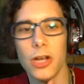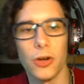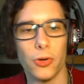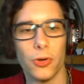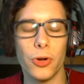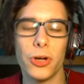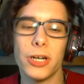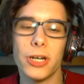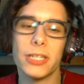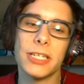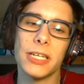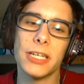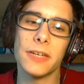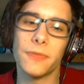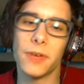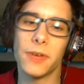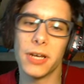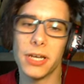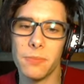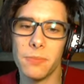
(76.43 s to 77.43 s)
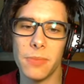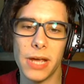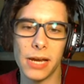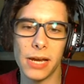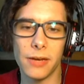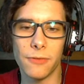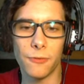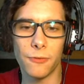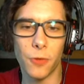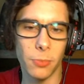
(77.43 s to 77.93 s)
We received an
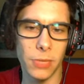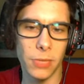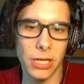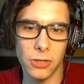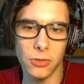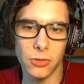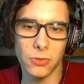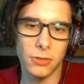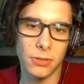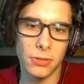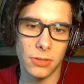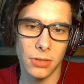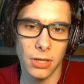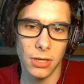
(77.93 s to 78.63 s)
email informing you